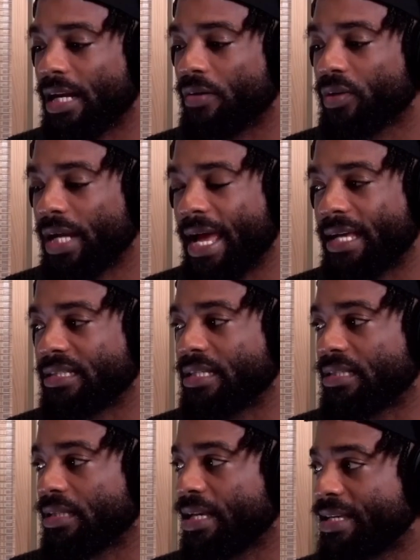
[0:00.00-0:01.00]
to ask
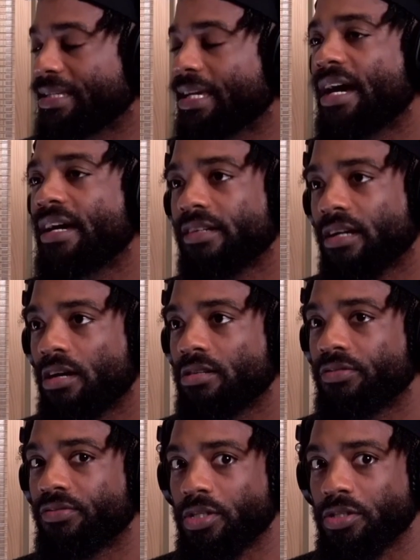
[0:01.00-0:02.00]
is kind of
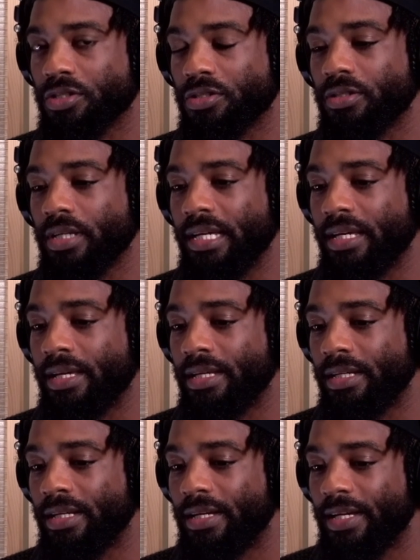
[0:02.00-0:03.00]
controversial, and
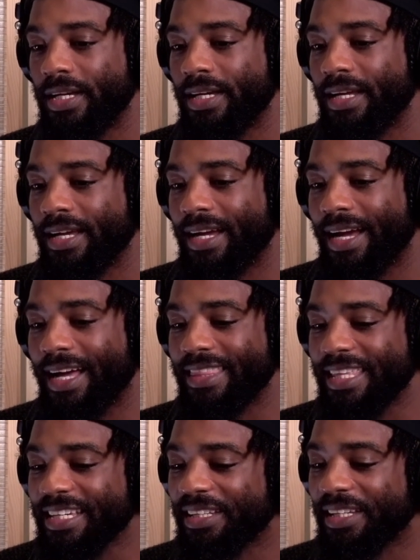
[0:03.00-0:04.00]
I
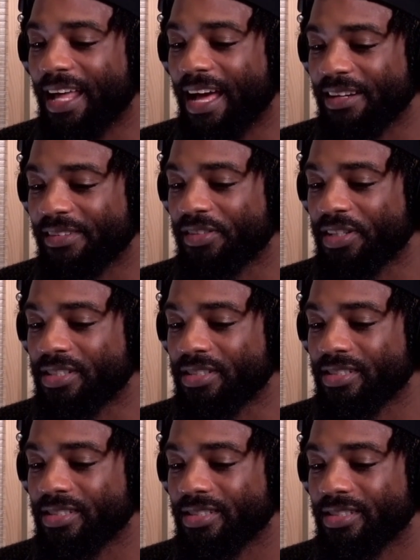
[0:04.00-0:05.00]
think a lot of
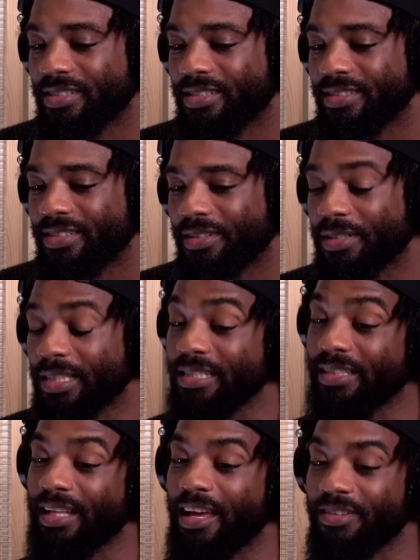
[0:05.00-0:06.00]
us, or at least a
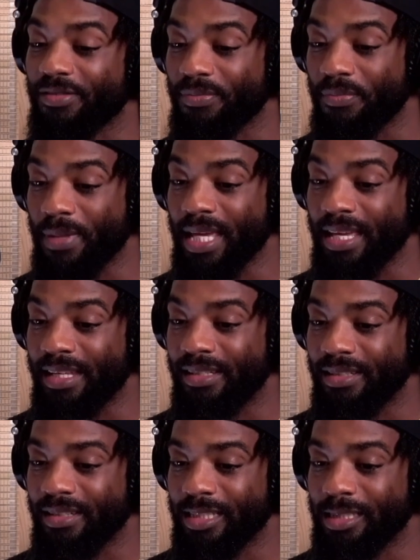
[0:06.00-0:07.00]
lot of men,
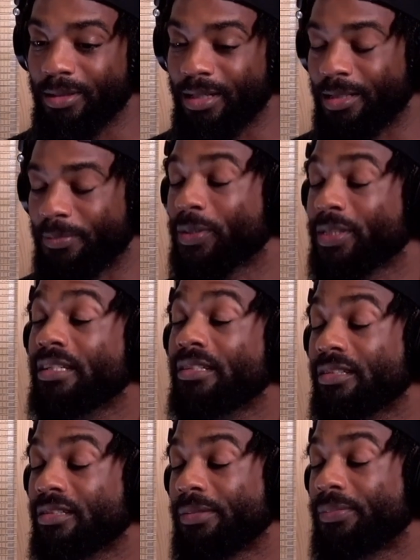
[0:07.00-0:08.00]

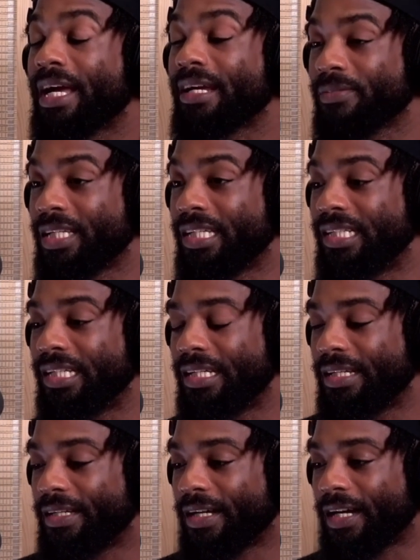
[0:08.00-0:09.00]
particularly Black men,
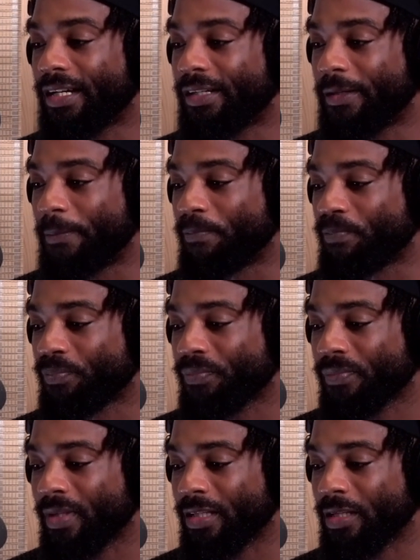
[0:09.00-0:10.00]

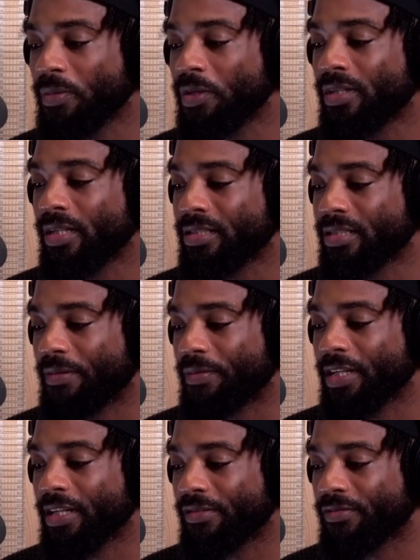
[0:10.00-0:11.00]
in the communities that we
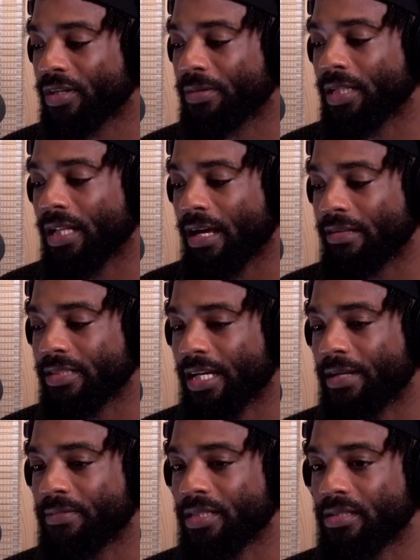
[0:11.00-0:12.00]
come from, a lot of
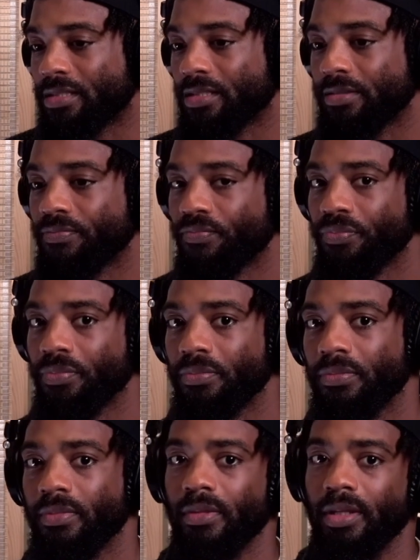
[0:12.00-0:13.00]
times it's
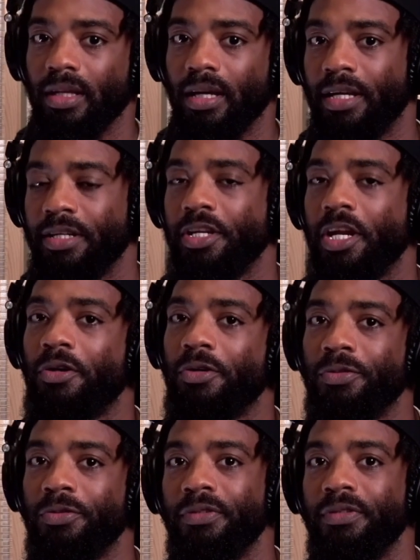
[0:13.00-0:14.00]
a
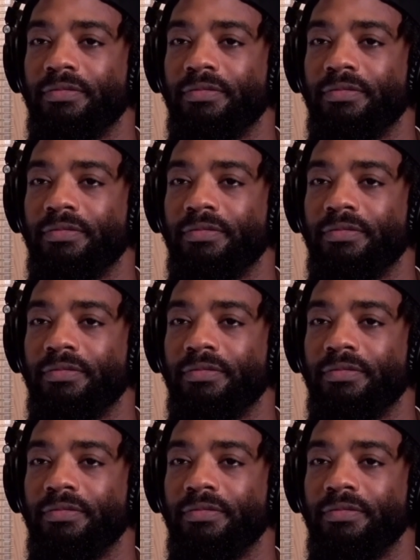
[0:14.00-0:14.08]
known